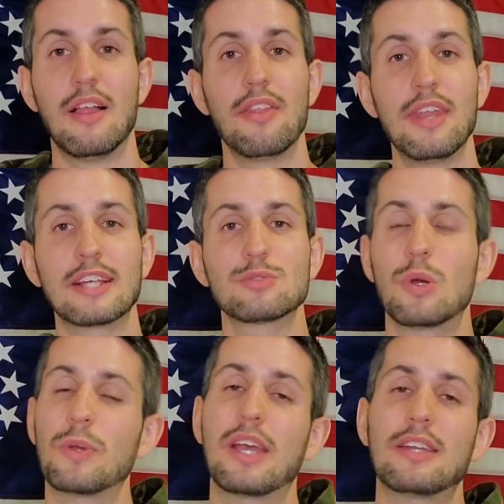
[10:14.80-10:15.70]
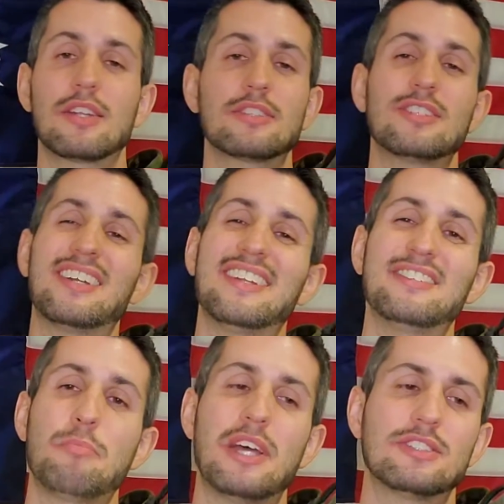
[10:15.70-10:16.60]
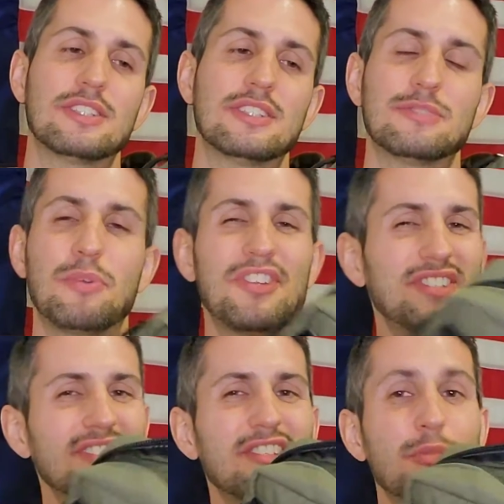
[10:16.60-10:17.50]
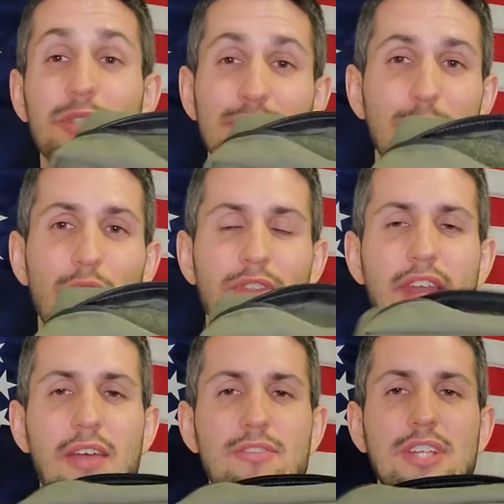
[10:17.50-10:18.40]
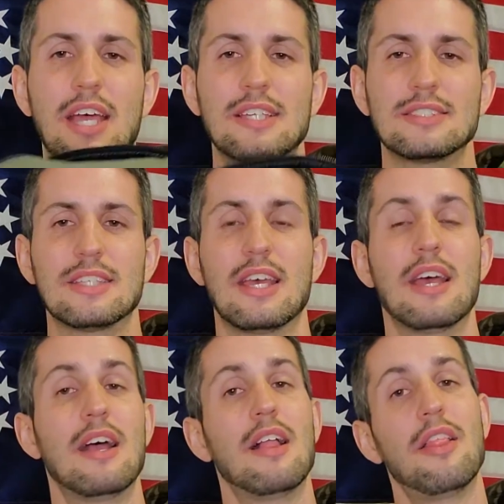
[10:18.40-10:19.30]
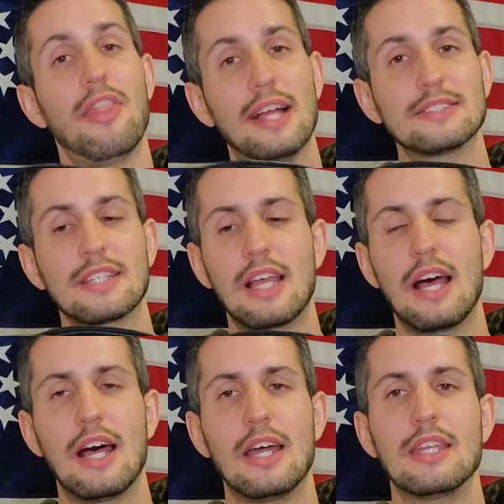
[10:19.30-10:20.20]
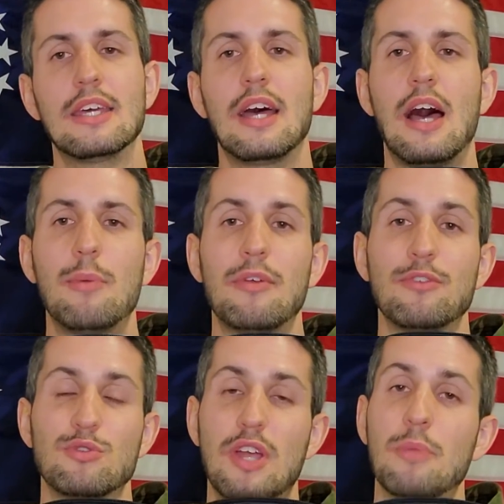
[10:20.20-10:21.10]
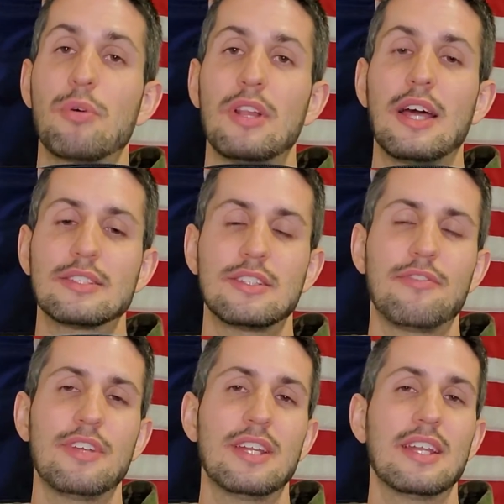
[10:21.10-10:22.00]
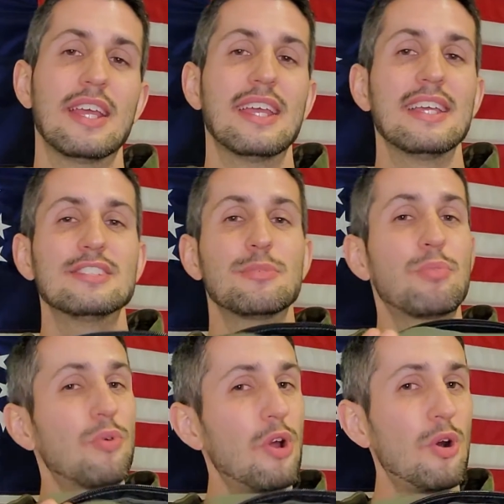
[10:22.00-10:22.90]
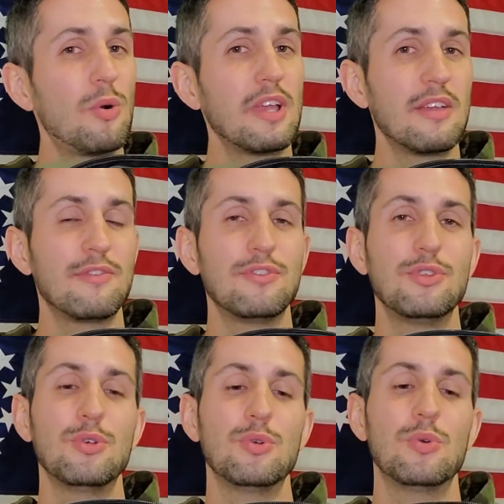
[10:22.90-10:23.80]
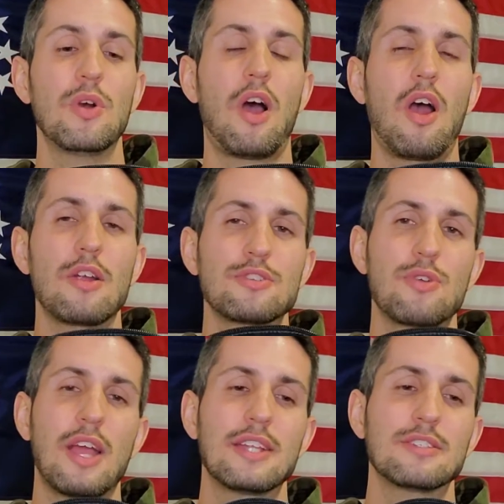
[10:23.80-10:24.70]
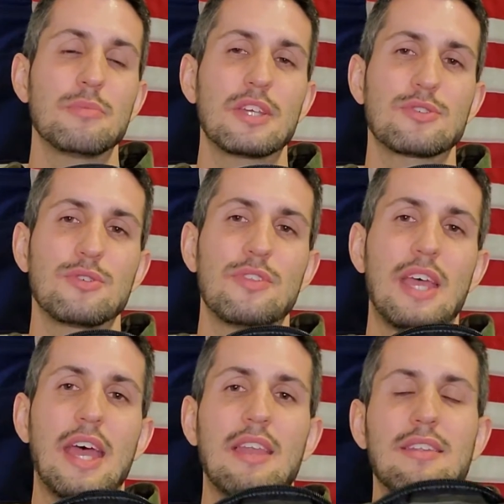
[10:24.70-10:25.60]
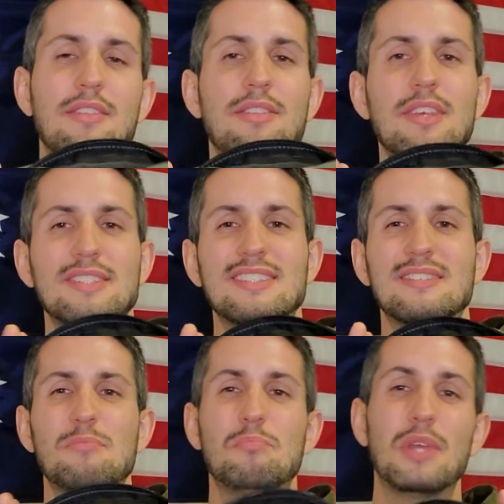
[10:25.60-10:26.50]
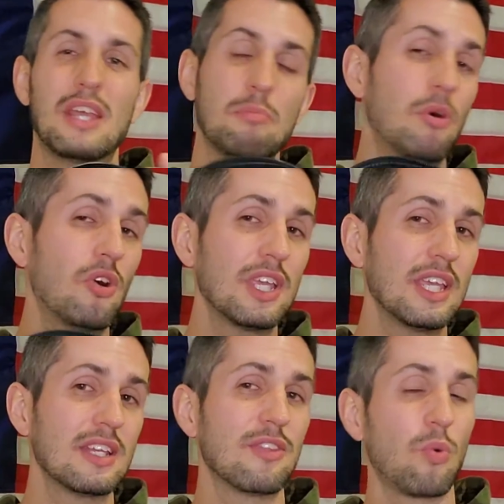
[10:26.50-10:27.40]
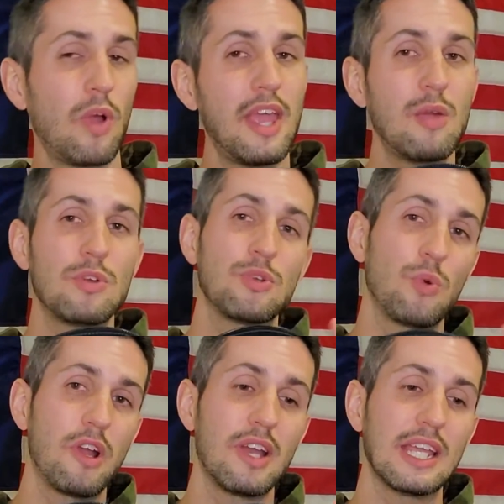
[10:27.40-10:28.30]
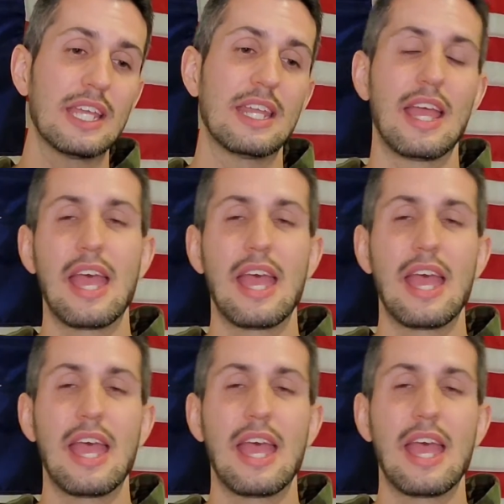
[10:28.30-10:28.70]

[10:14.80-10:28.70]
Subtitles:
The next one, we kind of touched on it in dimensions, but this is a little bit smaller than advertised. That's a con if you're trying to put a lot of stuff in it. It's a pro if you are trying to make sure that this isn't big and bulky and in the way when you're wearing it.